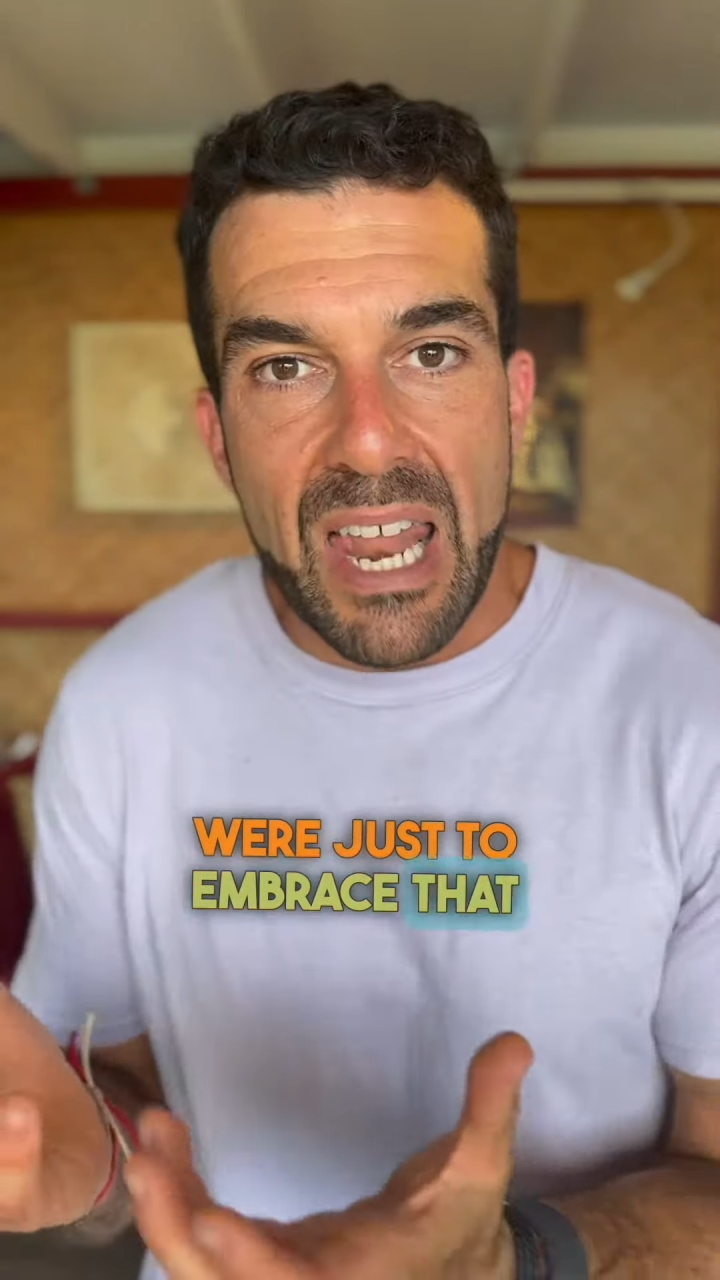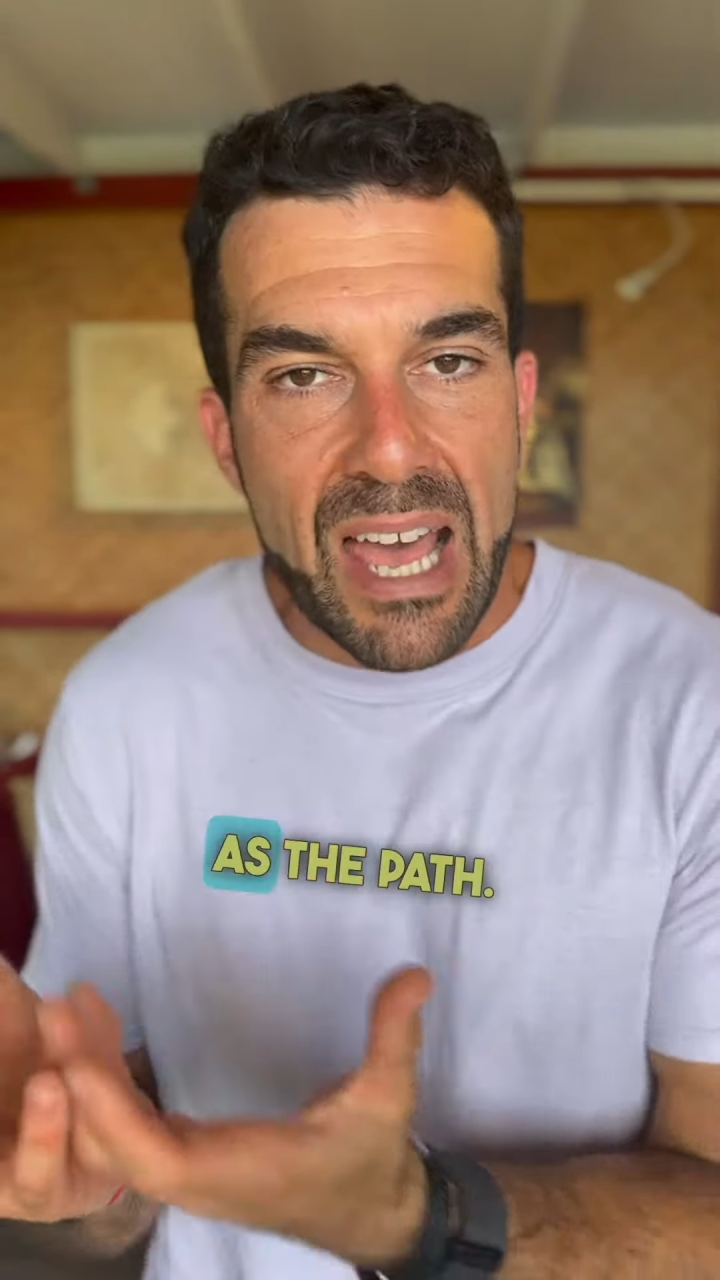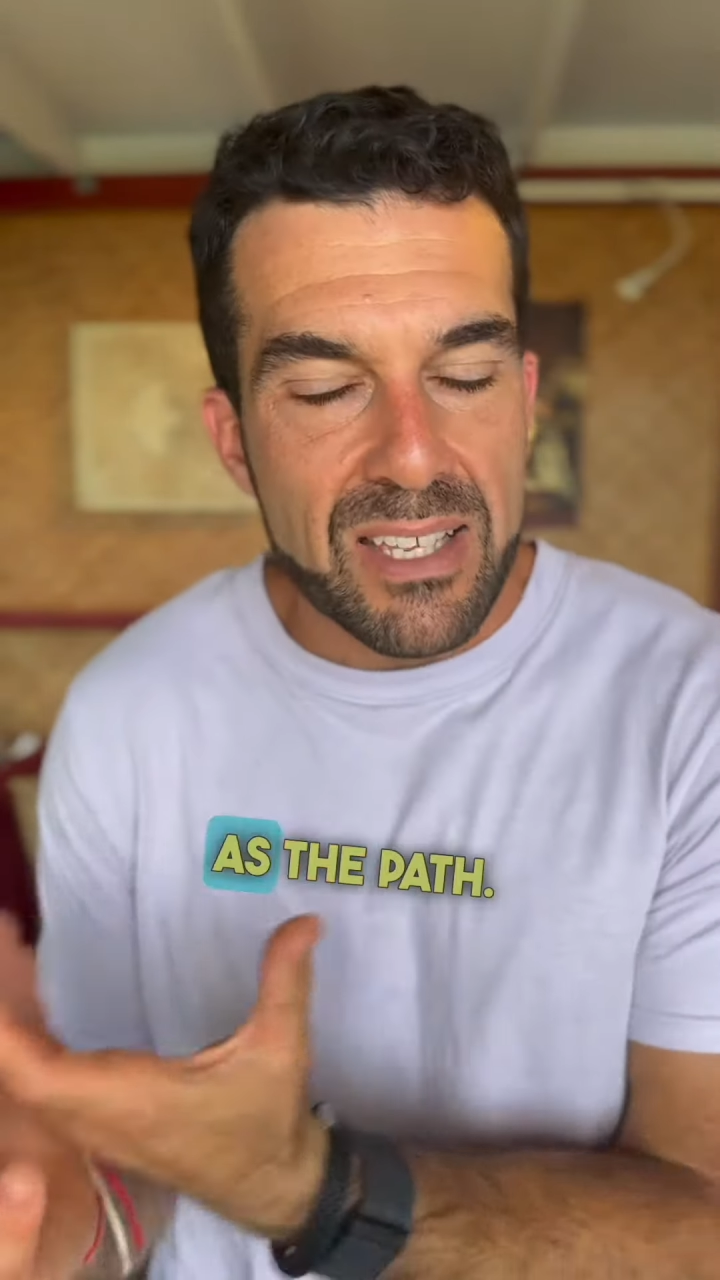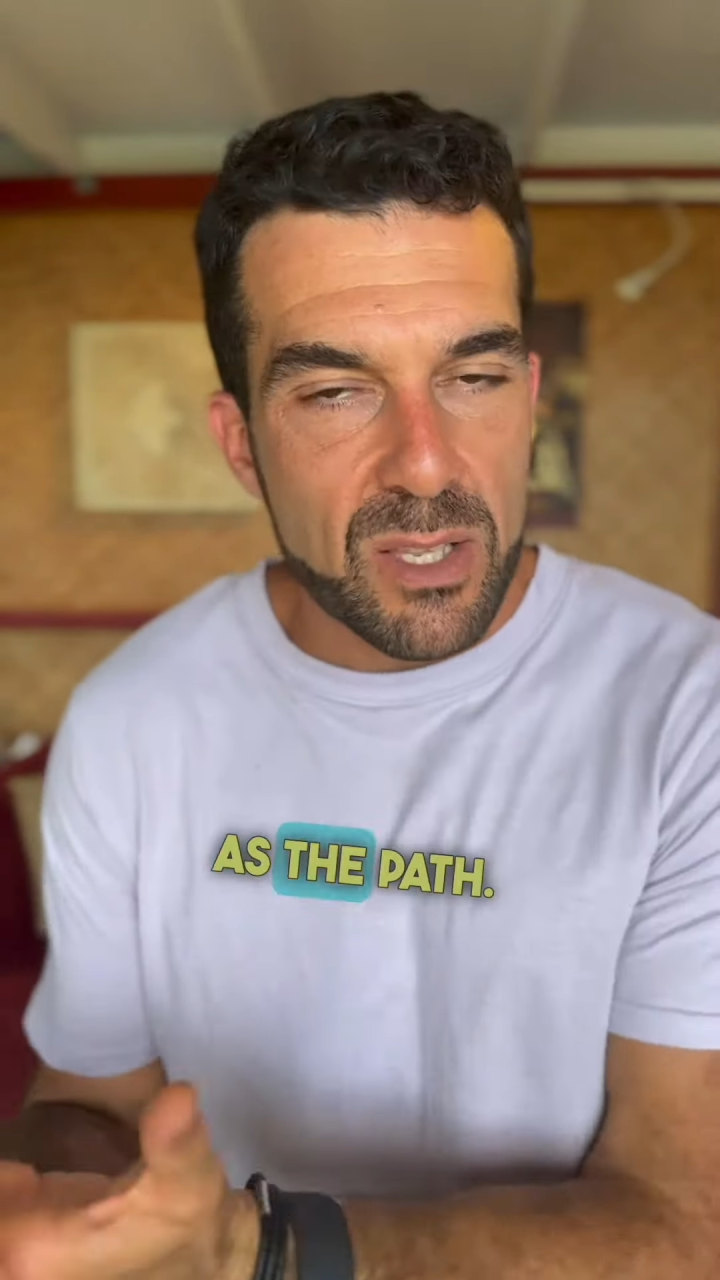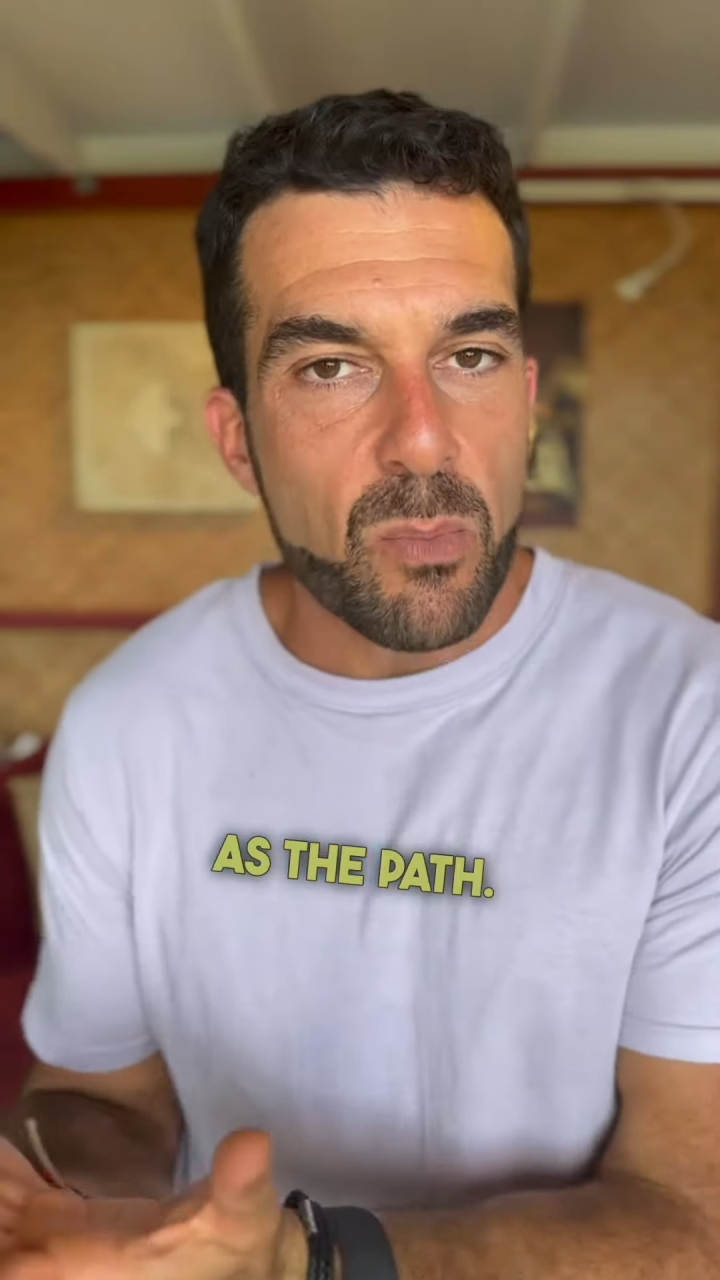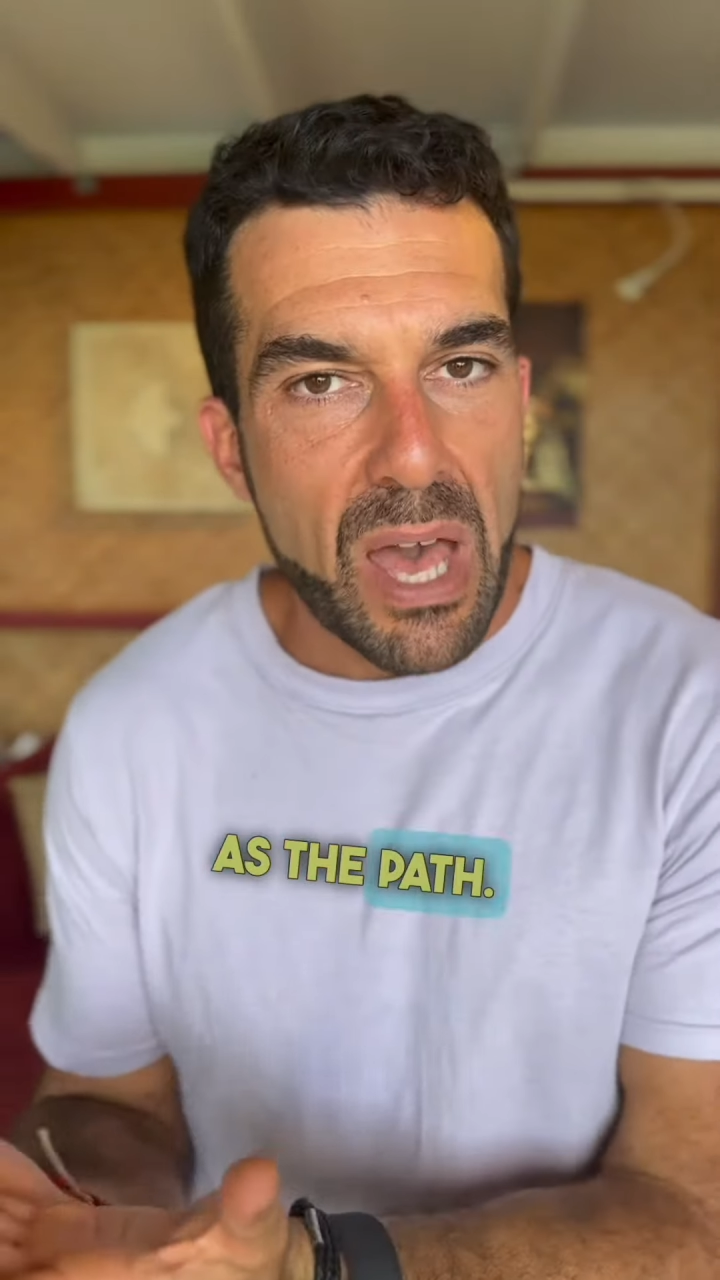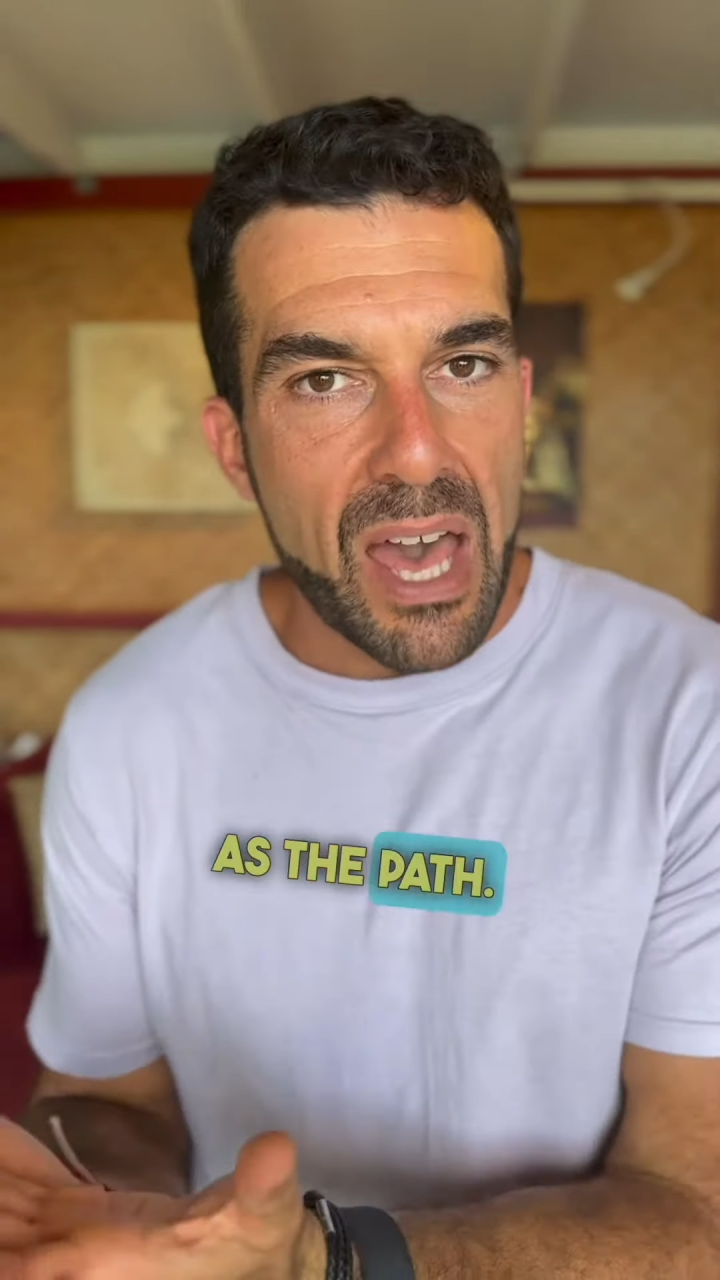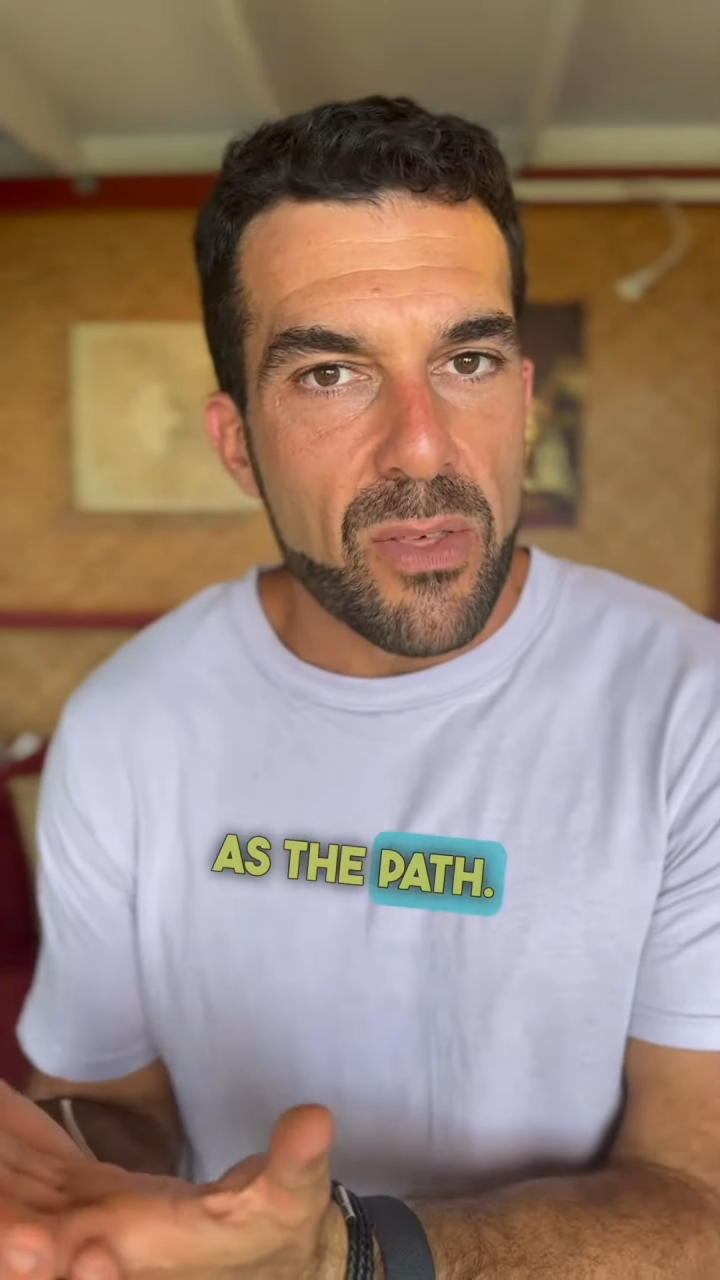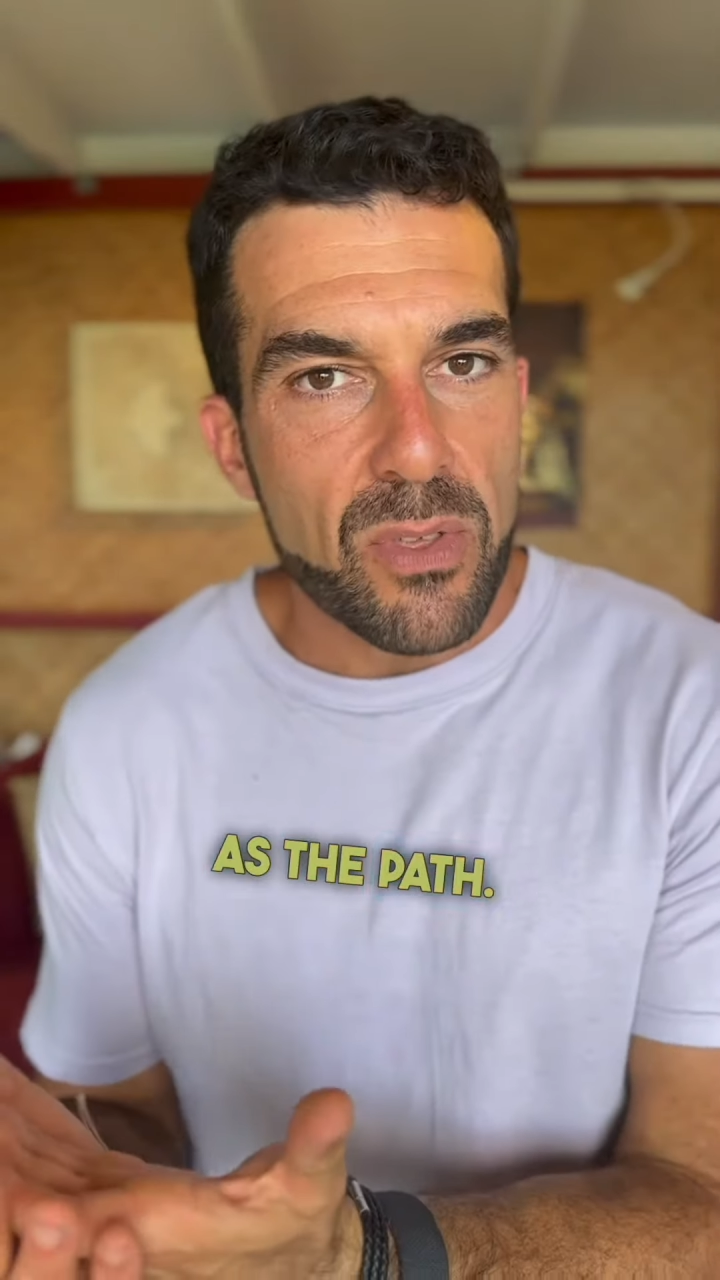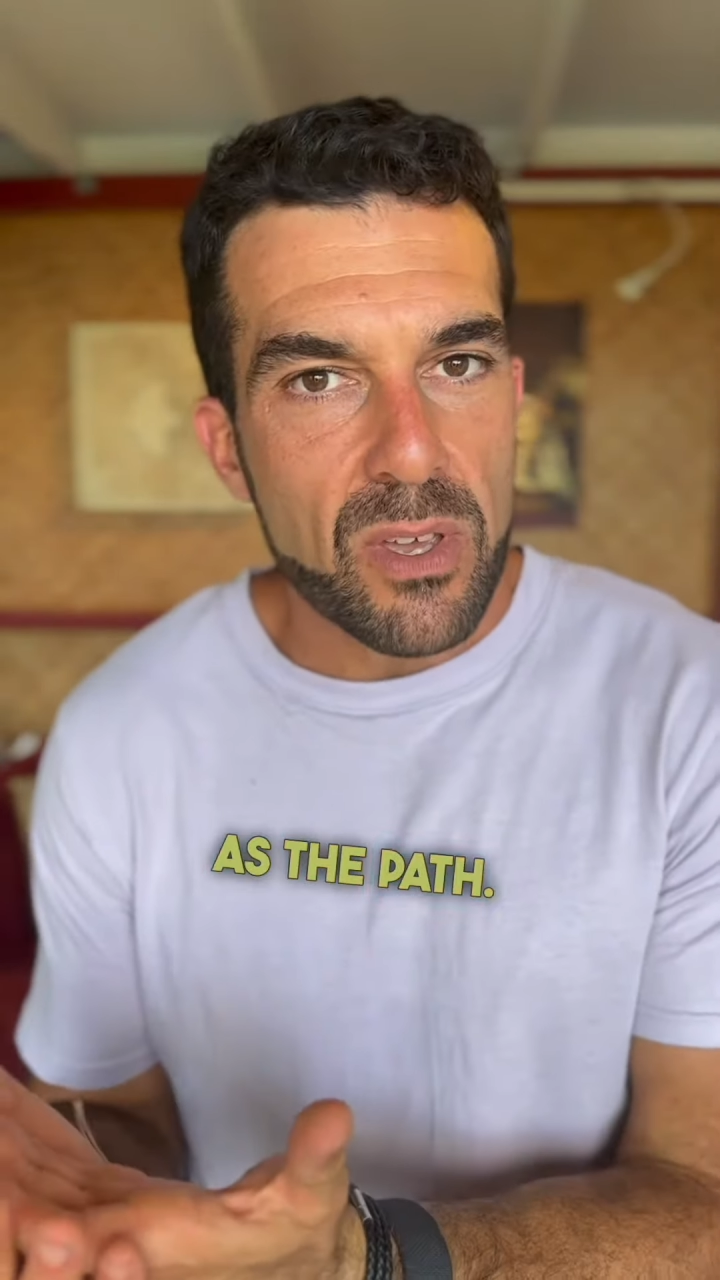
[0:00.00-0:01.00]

as the path.